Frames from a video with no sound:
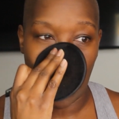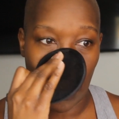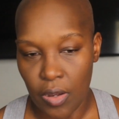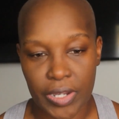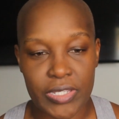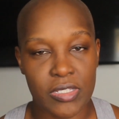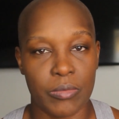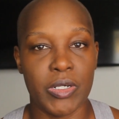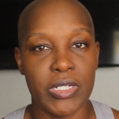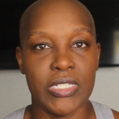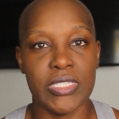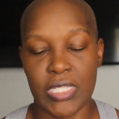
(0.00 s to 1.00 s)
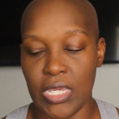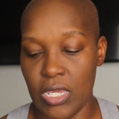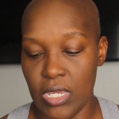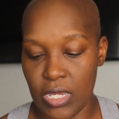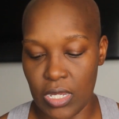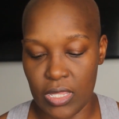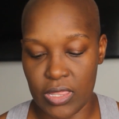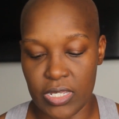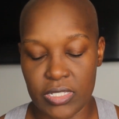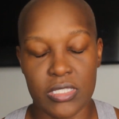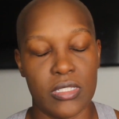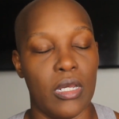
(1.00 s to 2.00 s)
Okay, so I'm gonna take
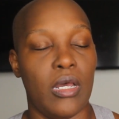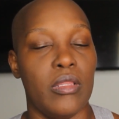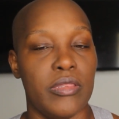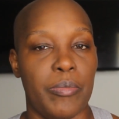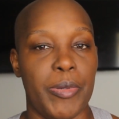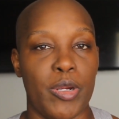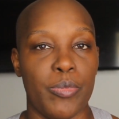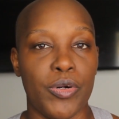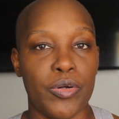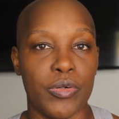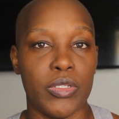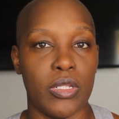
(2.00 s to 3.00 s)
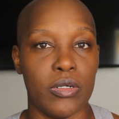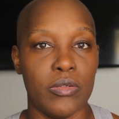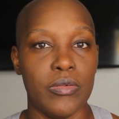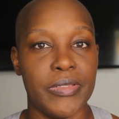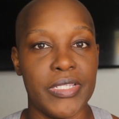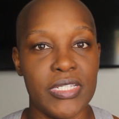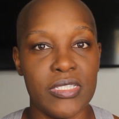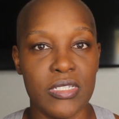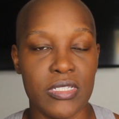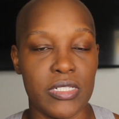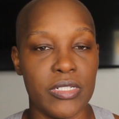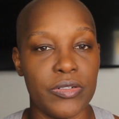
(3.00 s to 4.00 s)
this the Bare Pro Glow. This
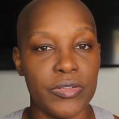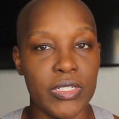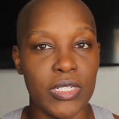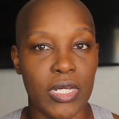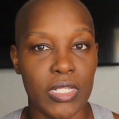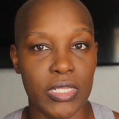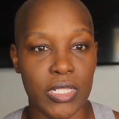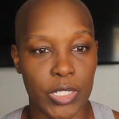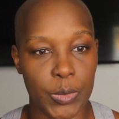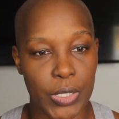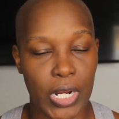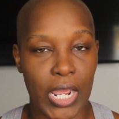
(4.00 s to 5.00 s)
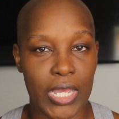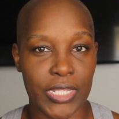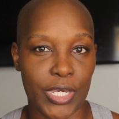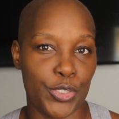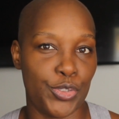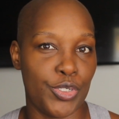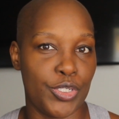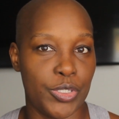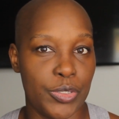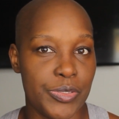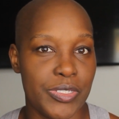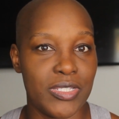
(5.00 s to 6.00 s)
is literally a liquid highlighter. You can
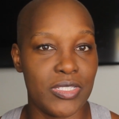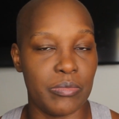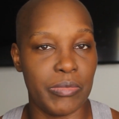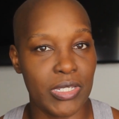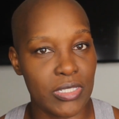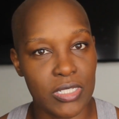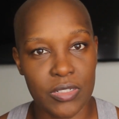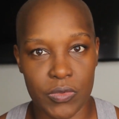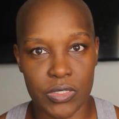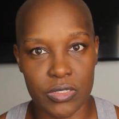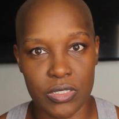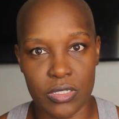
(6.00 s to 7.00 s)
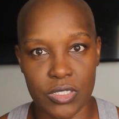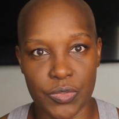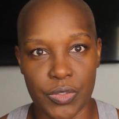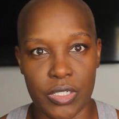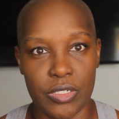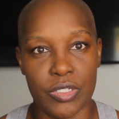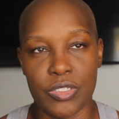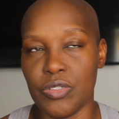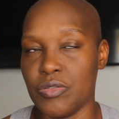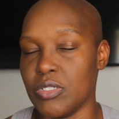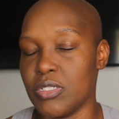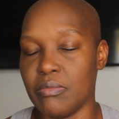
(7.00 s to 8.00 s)
use this to mix in with your sunscreen, you can
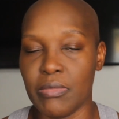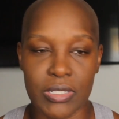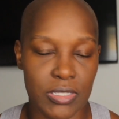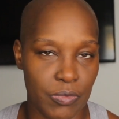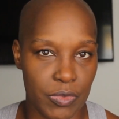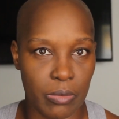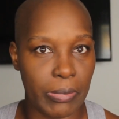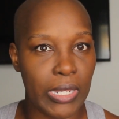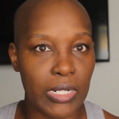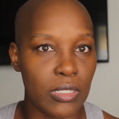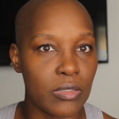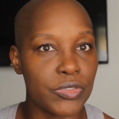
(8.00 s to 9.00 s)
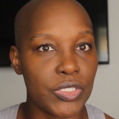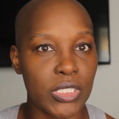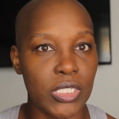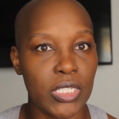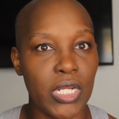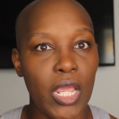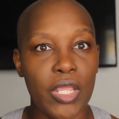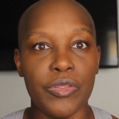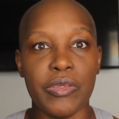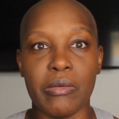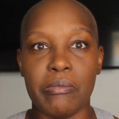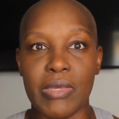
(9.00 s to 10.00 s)
use it to mix in with your body lotion,
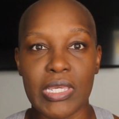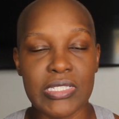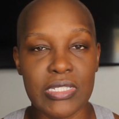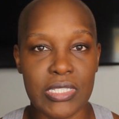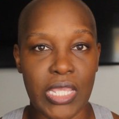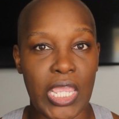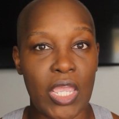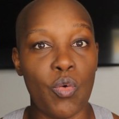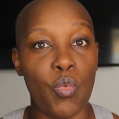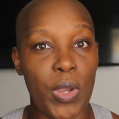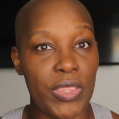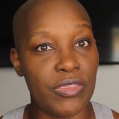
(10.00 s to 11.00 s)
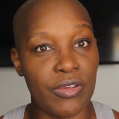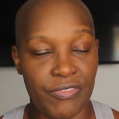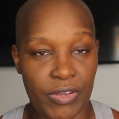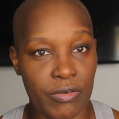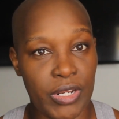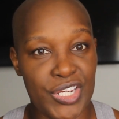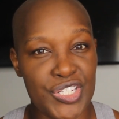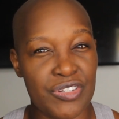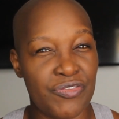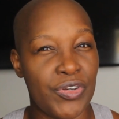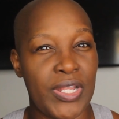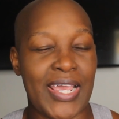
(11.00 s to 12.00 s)
you can mix this in with your
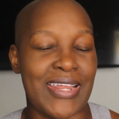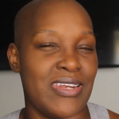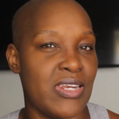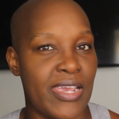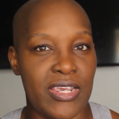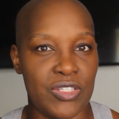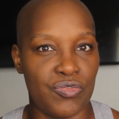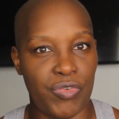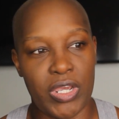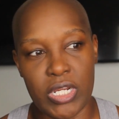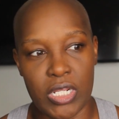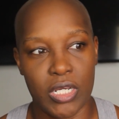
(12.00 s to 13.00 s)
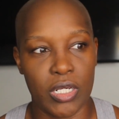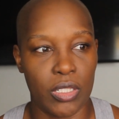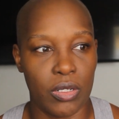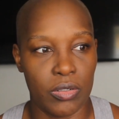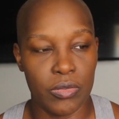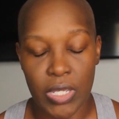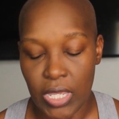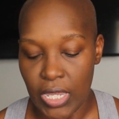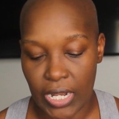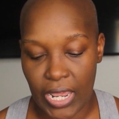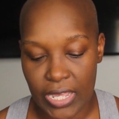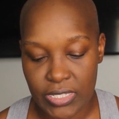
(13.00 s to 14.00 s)
foundation for like a nice radiant glow.
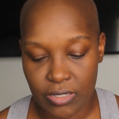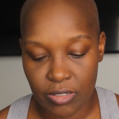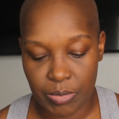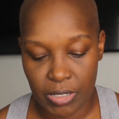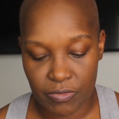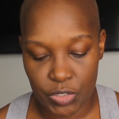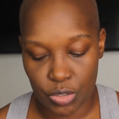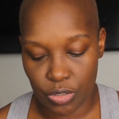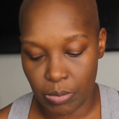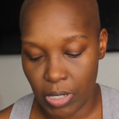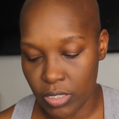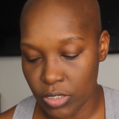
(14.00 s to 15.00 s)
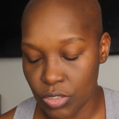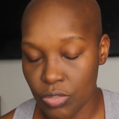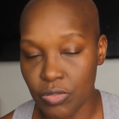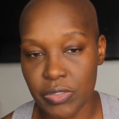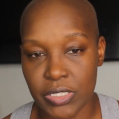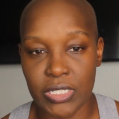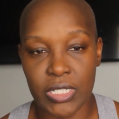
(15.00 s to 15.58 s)
It has a little bit of sugar molecules in